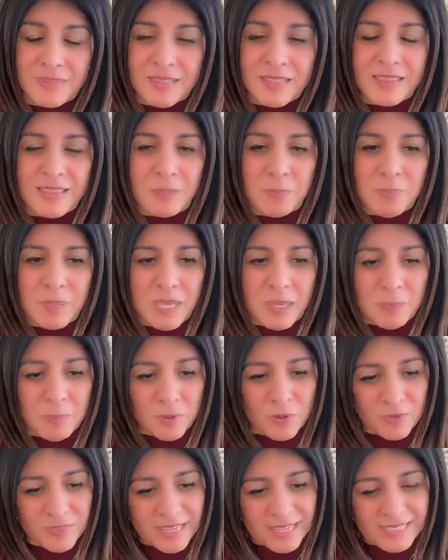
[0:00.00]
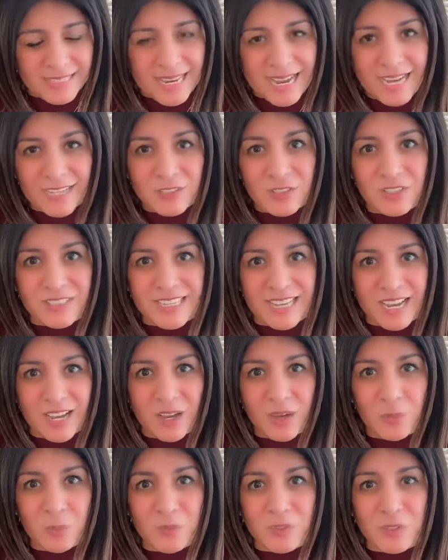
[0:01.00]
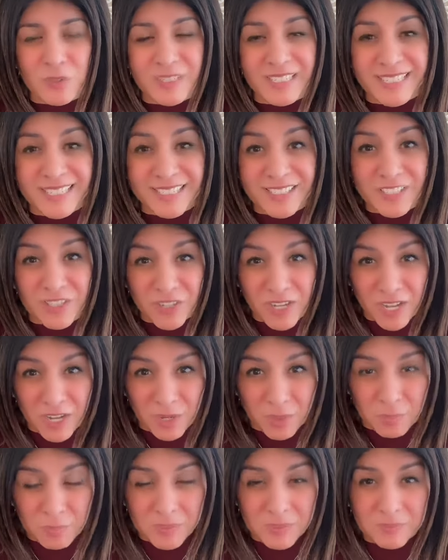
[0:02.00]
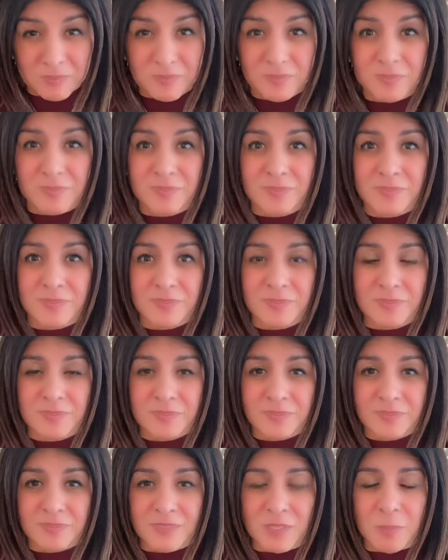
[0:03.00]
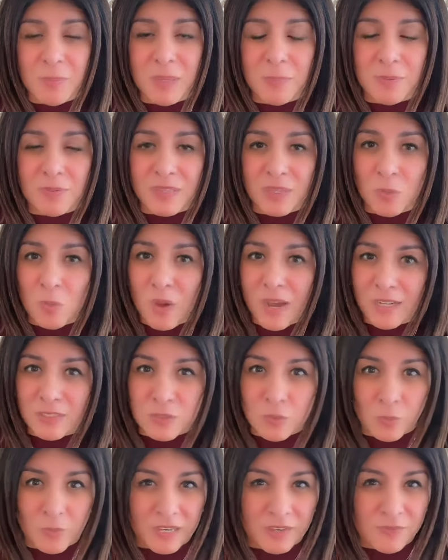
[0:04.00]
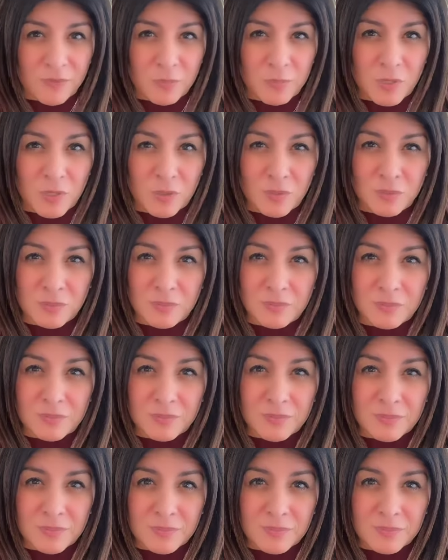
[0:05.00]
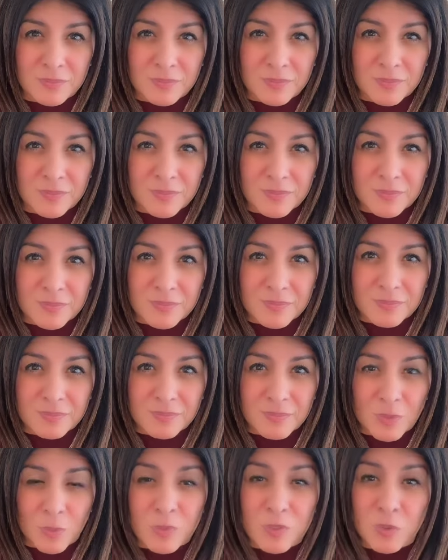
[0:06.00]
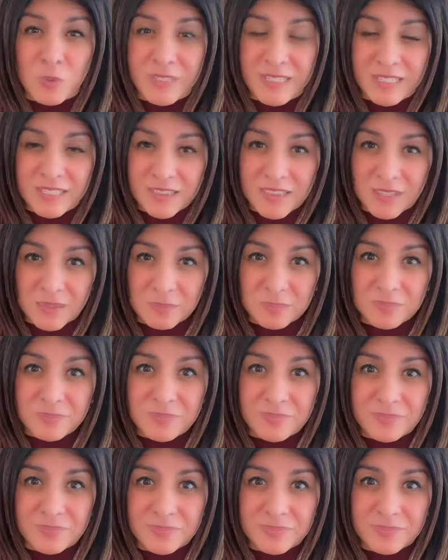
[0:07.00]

The people that knocked you down when you needed their help, the people that walked away from you when you needed them,